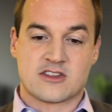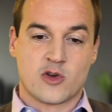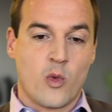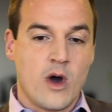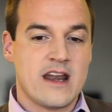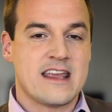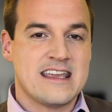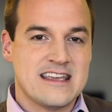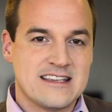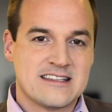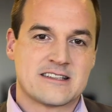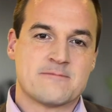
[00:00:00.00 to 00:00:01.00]
So what
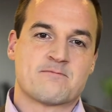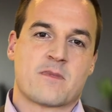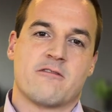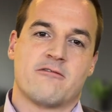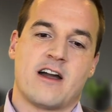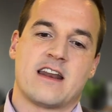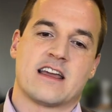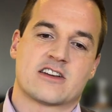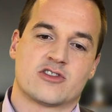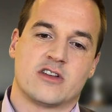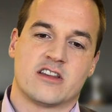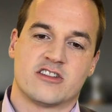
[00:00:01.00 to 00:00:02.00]
is
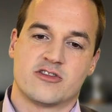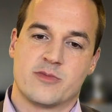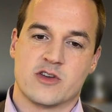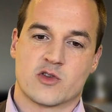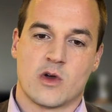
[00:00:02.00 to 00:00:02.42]
financial elder abuse?